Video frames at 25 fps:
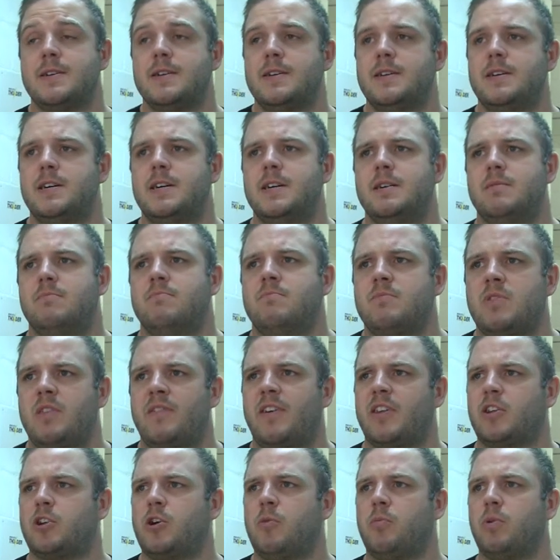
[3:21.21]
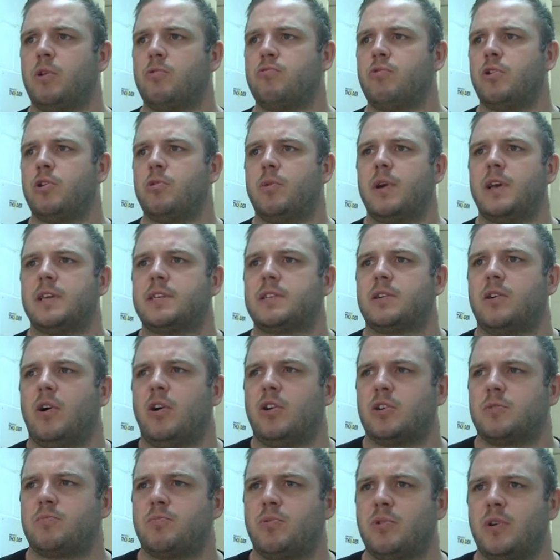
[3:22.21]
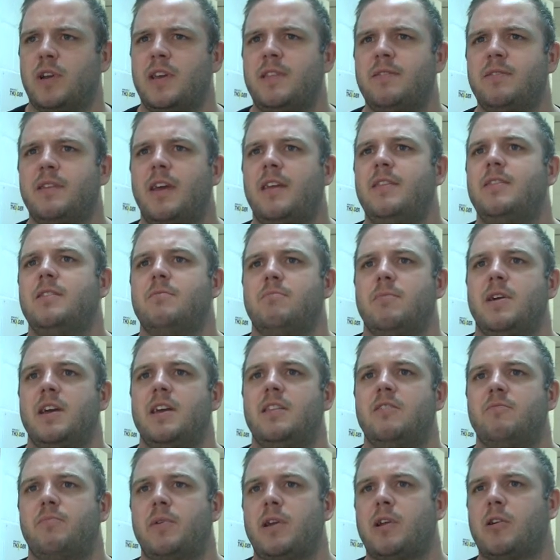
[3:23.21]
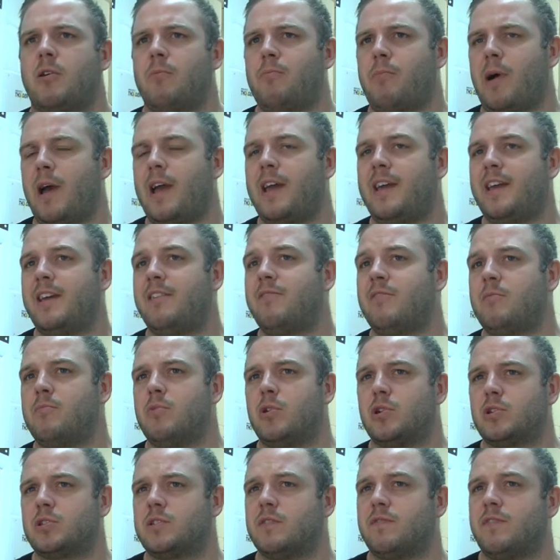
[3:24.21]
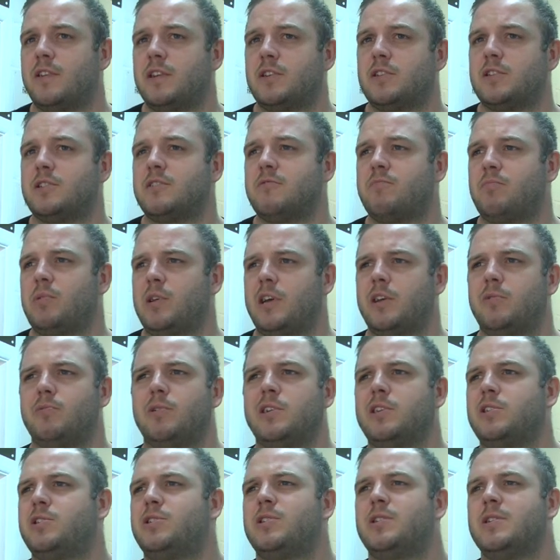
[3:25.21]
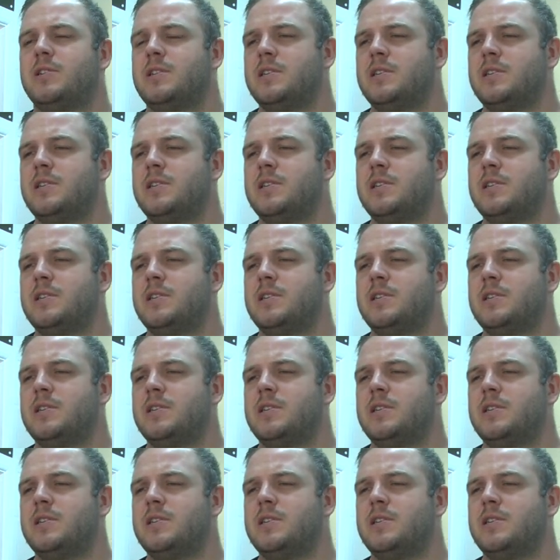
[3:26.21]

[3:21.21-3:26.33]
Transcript: They've had a couple of runaway scores, but in the main they've been competitive in most of the fixtures they've played, which